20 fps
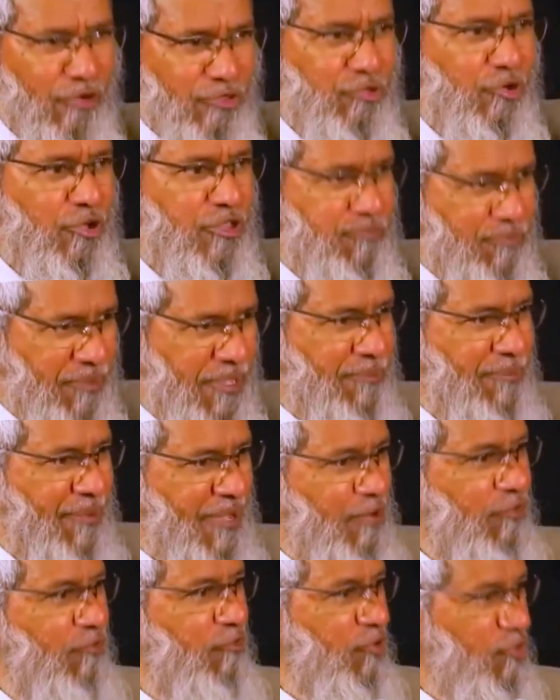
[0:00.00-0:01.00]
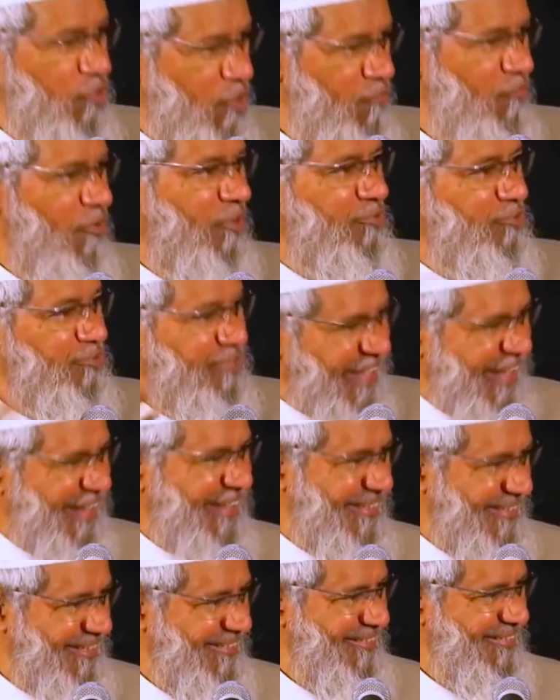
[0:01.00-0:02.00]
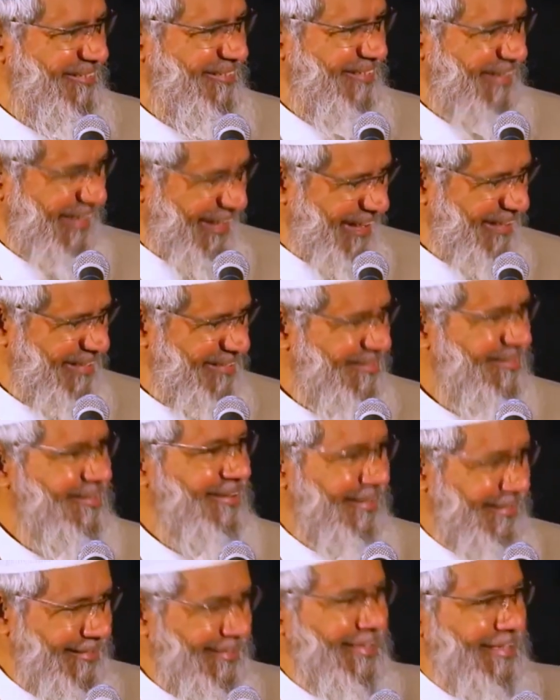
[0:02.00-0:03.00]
for those people who you don't want to test. Correct?